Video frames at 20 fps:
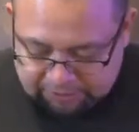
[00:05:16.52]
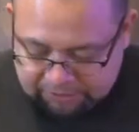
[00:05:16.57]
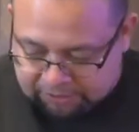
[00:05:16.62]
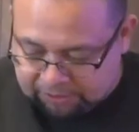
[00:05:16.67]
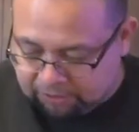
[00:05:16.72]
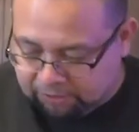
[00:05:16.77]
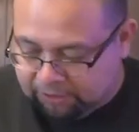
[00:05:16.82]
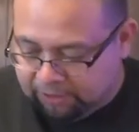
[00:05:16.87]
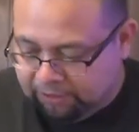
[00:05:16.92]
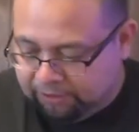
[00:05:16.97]

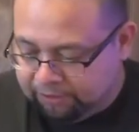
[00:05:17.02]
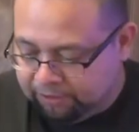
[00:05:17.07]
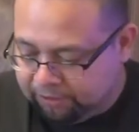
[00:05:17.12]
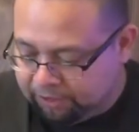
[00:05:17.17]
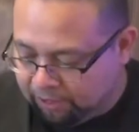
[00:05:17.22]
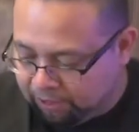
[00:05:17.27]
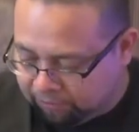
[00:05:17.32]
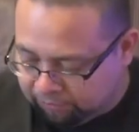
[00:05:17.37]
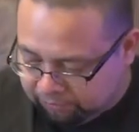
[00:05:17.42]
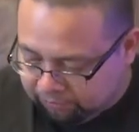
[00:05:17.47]
So there you
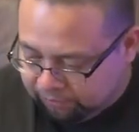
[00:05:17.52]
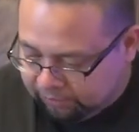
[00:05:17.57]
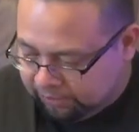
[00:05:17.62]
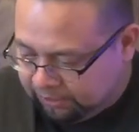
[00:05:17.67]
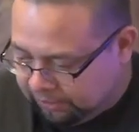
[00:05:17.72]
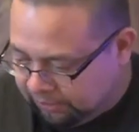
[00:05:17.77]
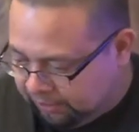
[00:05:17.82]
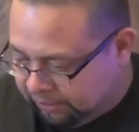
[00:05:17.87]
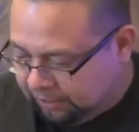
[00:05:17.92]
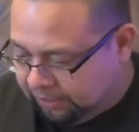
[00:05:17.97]
go.
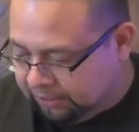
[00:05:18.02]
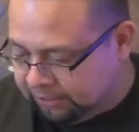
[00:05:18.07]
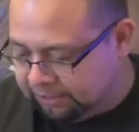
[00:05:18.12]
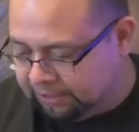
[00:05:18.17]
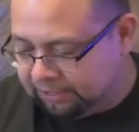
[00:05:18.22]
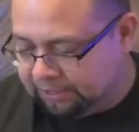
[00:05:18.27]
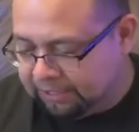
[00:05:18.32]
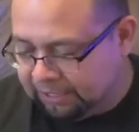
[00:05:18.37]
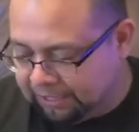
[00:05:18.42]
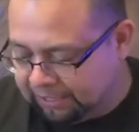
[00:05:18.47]

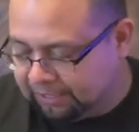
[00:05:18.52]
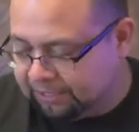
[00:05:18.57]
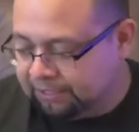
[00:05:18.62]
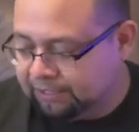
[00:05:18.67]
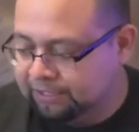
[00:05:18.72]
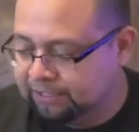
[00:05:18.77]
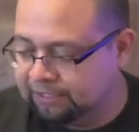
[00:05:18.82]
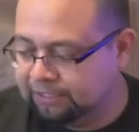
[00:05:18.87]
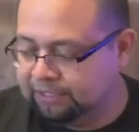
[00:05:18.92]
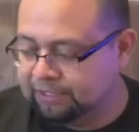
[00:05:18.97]
Just like I
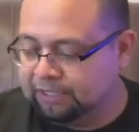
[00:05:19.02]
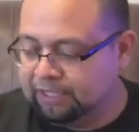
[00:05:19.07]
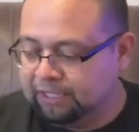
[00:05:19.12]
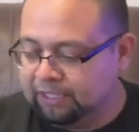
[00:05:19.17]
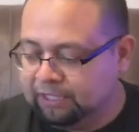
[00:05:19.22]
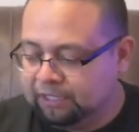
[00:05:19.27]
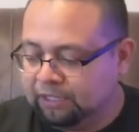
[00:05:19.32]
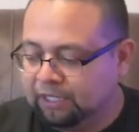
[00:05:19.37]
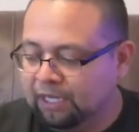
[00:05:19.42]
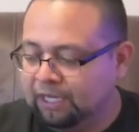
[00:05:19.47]

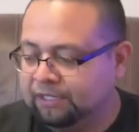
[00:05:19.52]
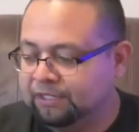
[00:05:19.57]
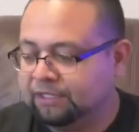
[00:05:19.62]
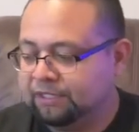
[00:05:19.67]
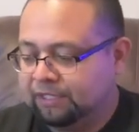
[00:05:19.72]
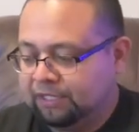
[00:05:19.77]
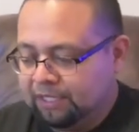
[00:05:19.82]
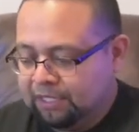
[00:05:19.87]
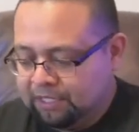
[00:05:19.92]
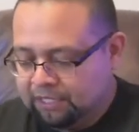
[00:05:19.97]

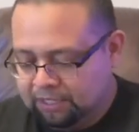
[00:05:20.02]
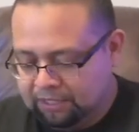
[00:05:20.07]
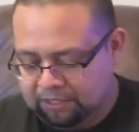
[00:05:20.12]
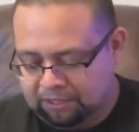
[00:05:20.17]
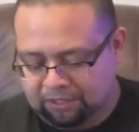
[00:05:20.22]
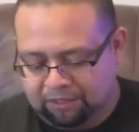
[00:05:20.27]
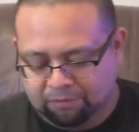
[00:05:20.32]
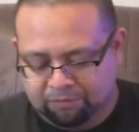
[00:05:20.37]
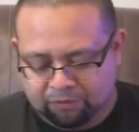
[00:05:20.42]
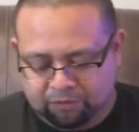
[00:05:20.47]
said, it
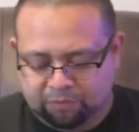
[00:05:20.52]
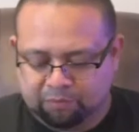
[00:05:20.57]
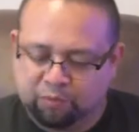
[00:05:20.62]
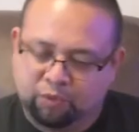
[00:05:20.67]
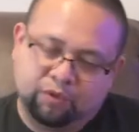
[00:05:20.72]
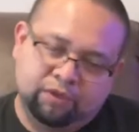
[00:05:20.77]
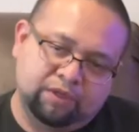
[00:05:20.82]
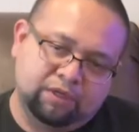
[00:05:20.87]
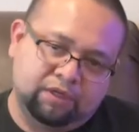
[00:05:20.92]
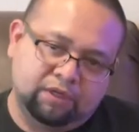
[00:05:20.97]
comes with
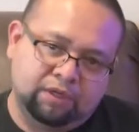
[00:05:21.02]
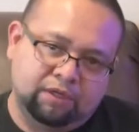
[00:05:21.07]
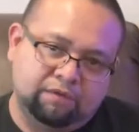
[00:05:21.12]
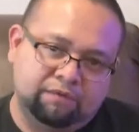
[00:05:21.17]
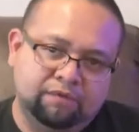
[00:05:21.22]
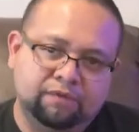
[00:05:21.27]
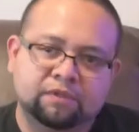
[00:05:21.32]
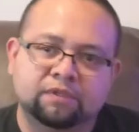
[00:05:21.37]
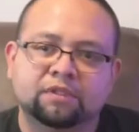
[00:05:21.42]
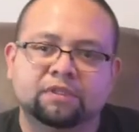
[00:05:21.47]
more than
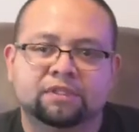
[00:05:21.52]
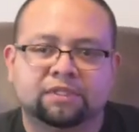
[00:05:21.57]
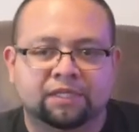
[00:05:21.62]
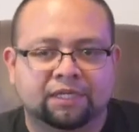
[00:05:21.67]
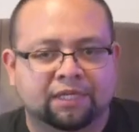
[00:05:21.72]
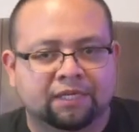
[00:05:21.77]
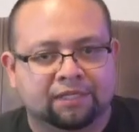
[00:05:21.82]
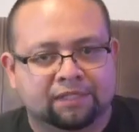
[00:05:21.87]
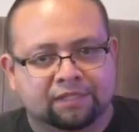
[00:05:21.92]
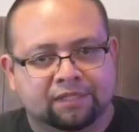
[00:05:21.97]
enough to
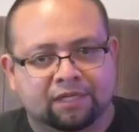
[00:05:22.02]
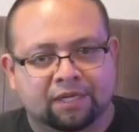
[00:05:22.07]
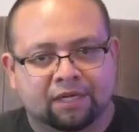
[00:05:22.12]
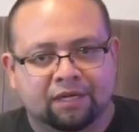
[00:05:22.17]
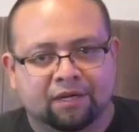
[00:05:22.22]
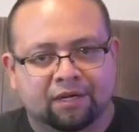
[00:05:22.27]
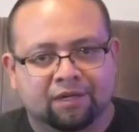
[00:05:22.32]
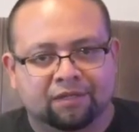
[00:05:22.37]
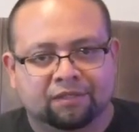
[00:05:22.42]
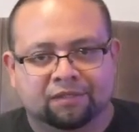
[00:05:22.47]
get it stuck
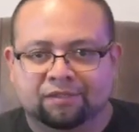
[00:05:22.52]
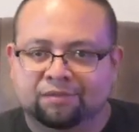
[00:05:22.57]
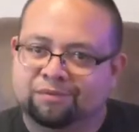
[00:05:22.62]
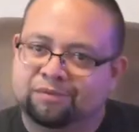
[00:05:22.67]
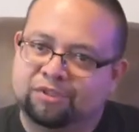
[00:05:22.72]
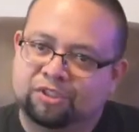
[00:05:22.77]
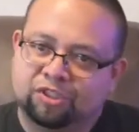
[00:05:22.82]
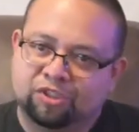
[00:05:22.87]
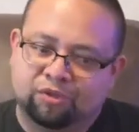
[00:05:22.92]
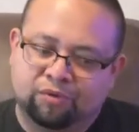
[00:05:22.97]
on,
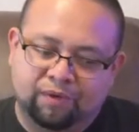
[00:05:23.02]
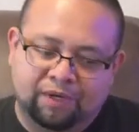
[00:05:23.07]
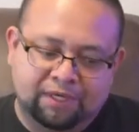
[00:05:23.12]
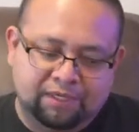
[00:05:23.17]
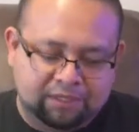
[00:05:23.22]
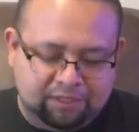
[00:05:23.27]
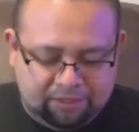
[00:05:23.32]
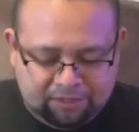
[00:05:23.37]
which is great.